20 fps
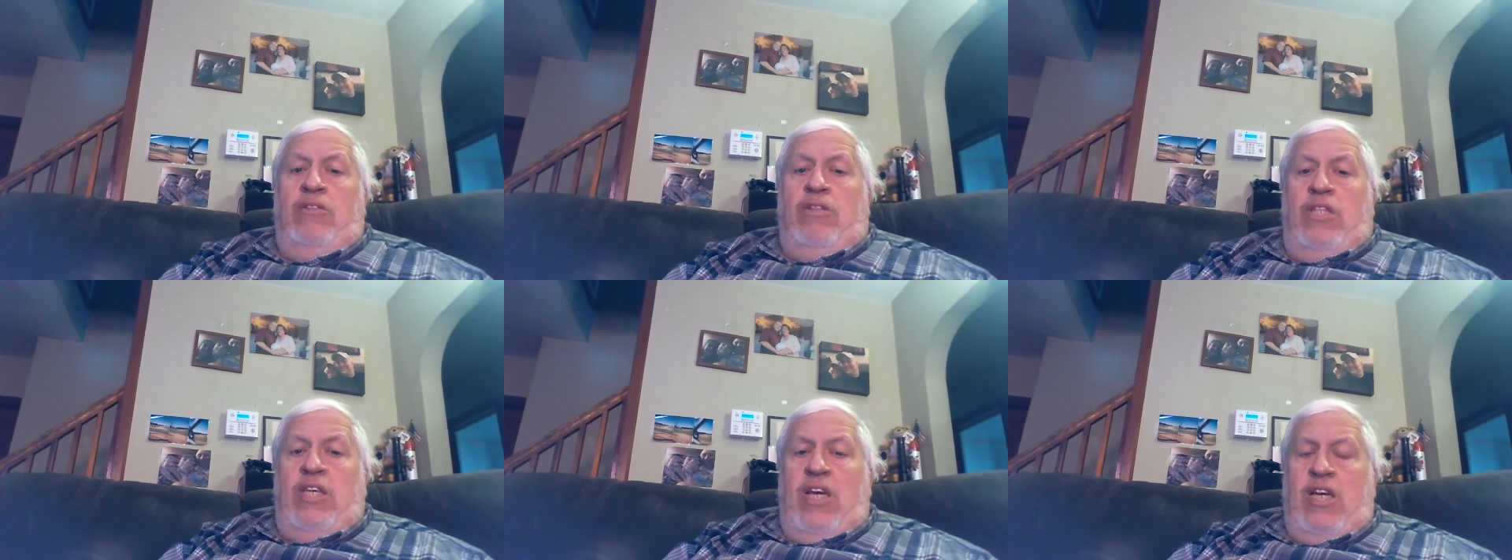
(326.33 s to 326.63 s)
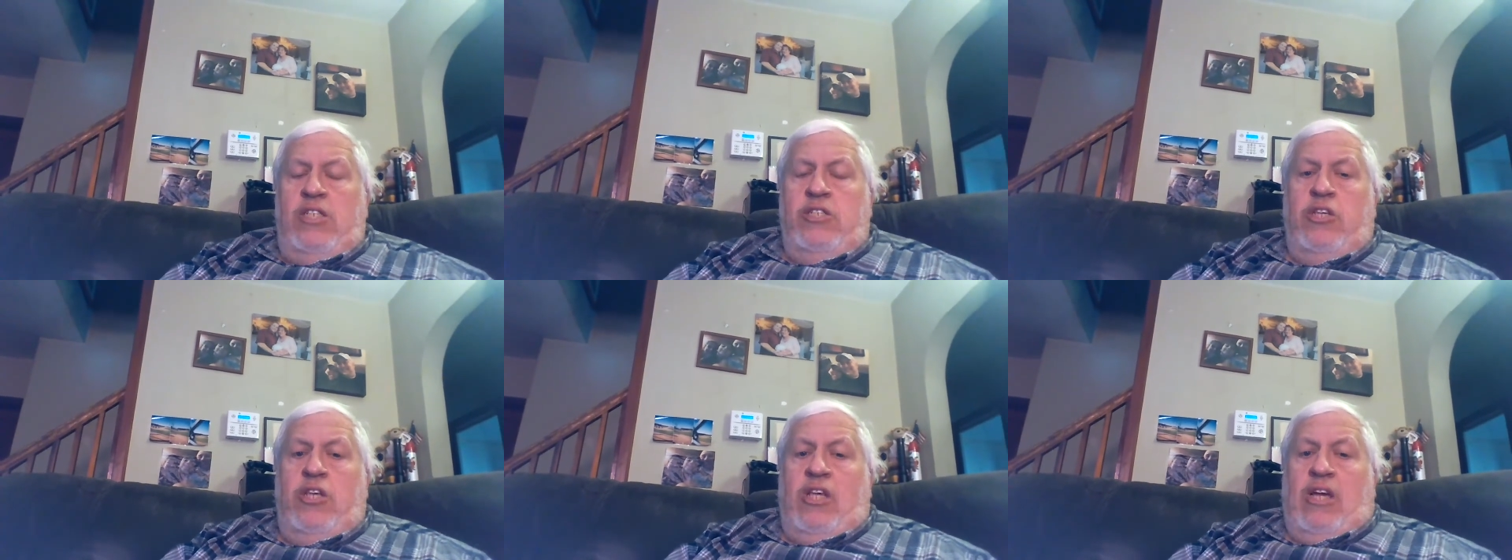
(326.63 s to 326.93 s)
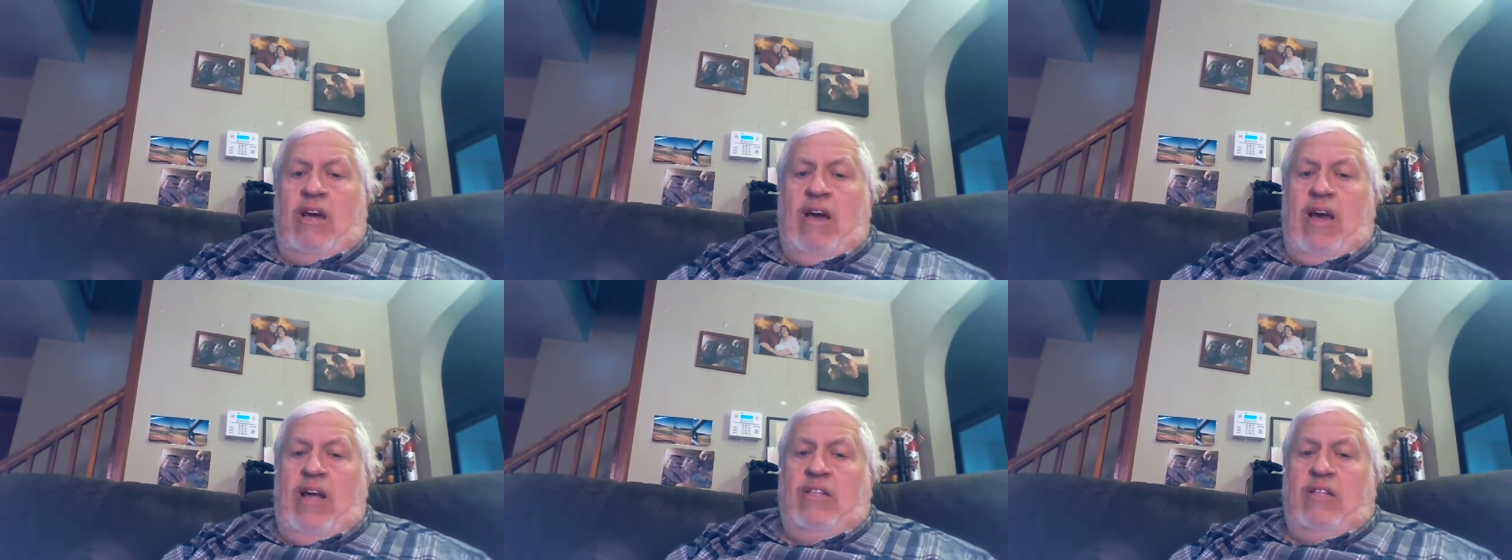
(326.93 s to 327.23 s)
these are the
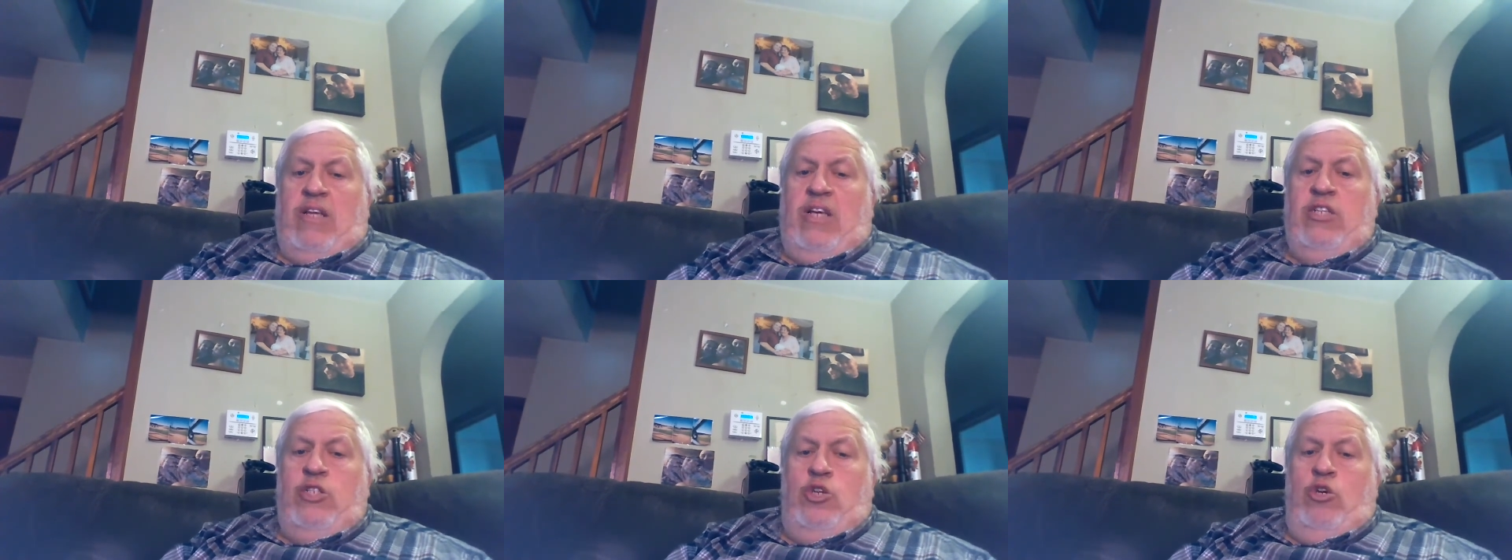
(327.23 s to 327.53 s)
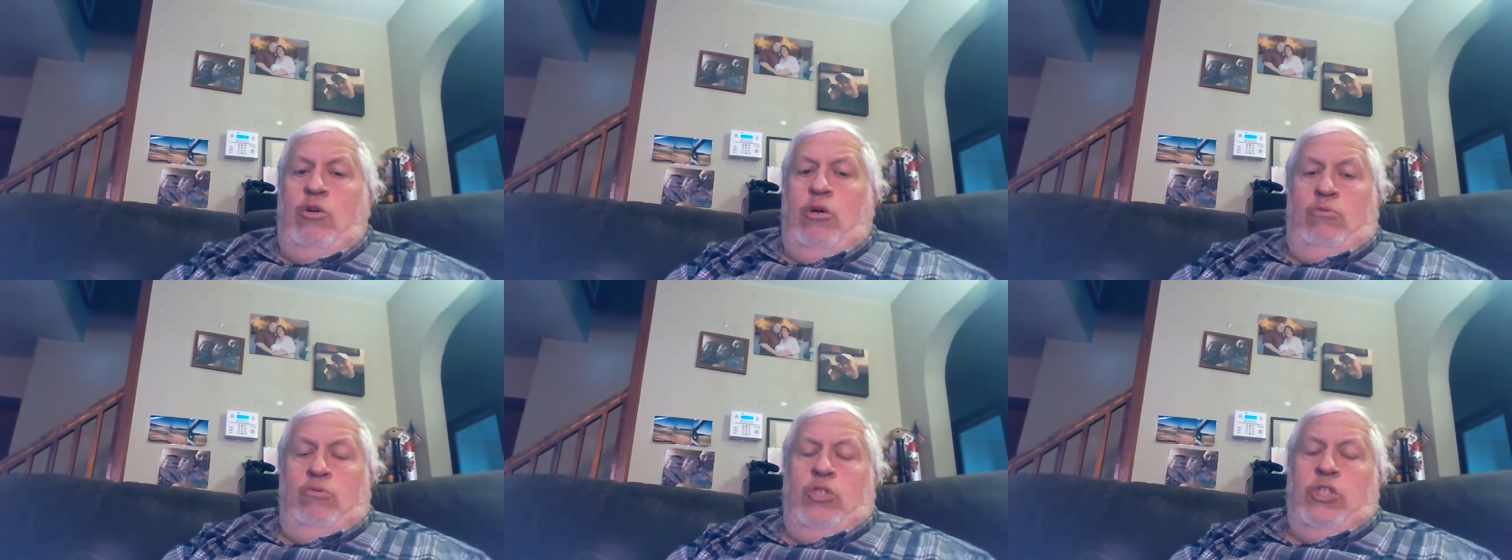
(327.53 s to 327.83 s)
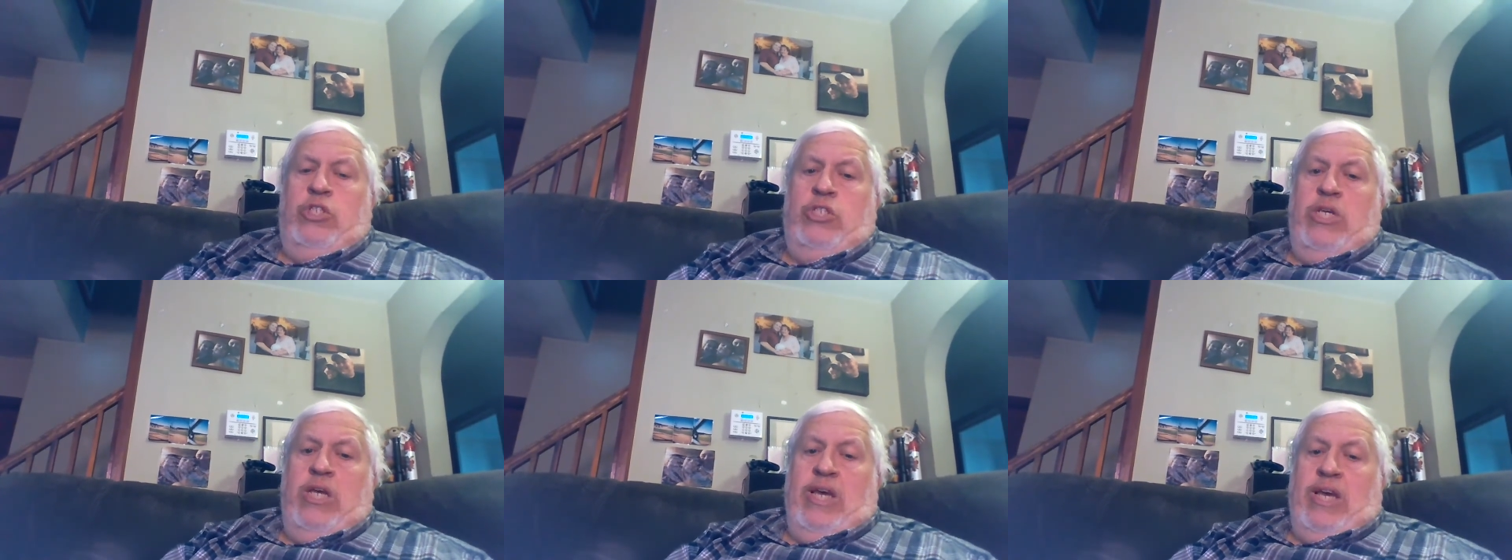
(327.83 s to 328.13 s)
kind of things you don't
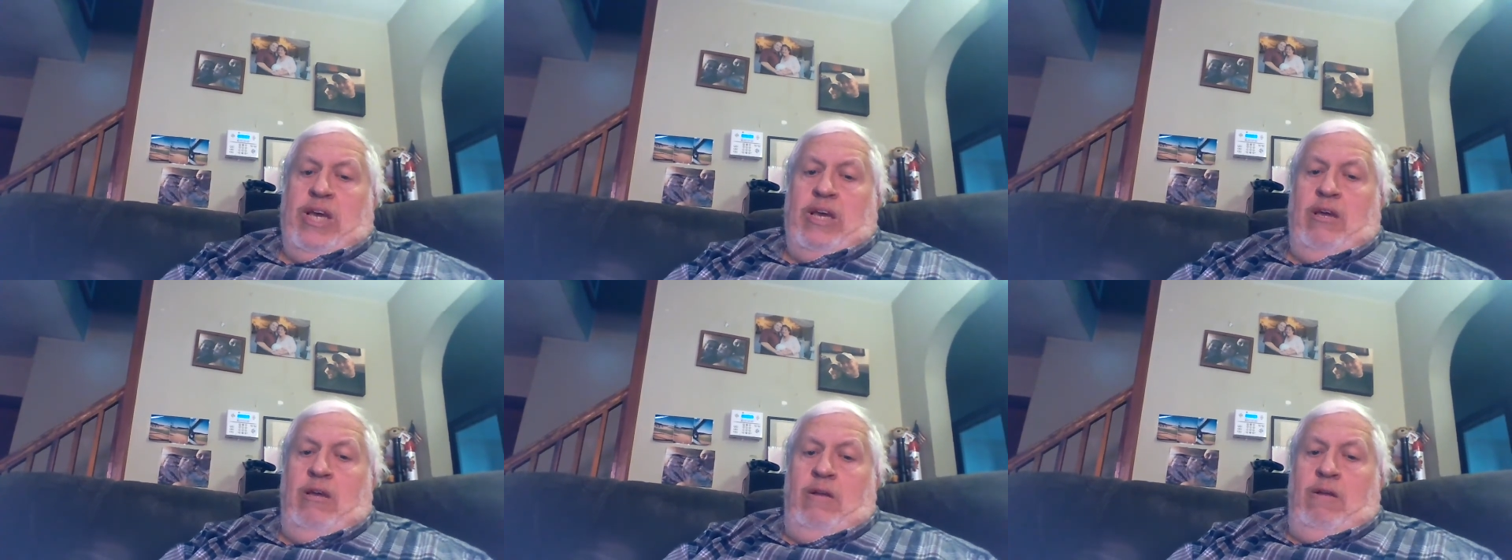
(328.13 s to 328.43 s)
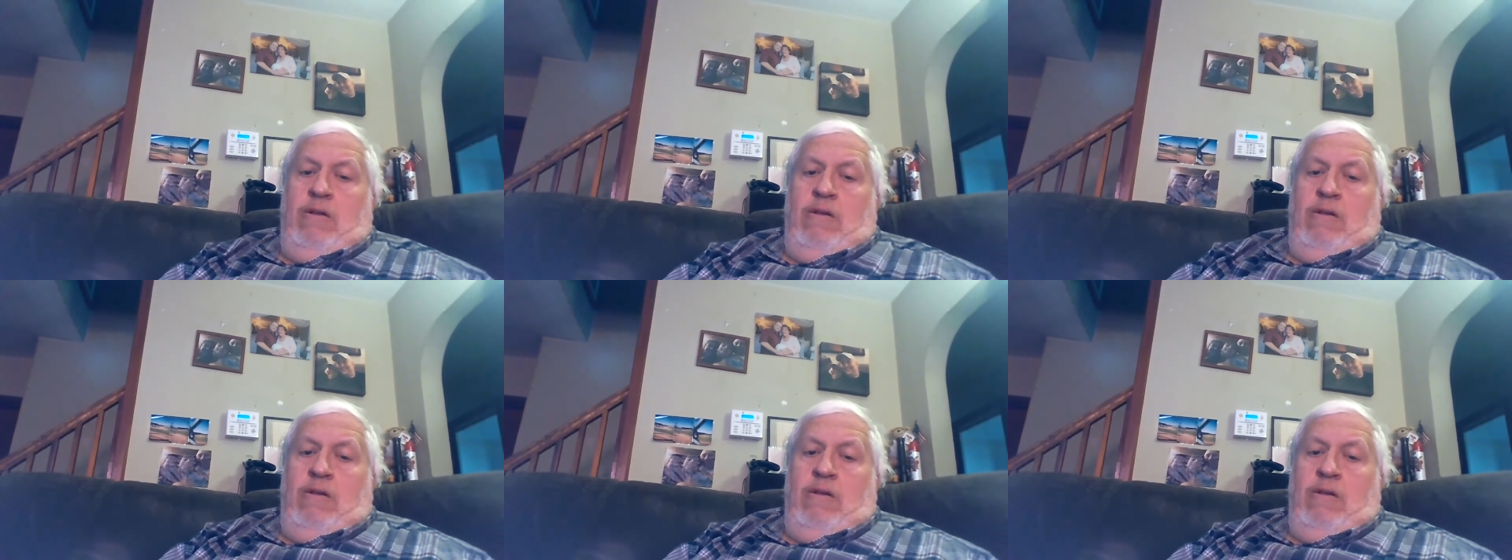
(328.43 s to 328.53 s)
see.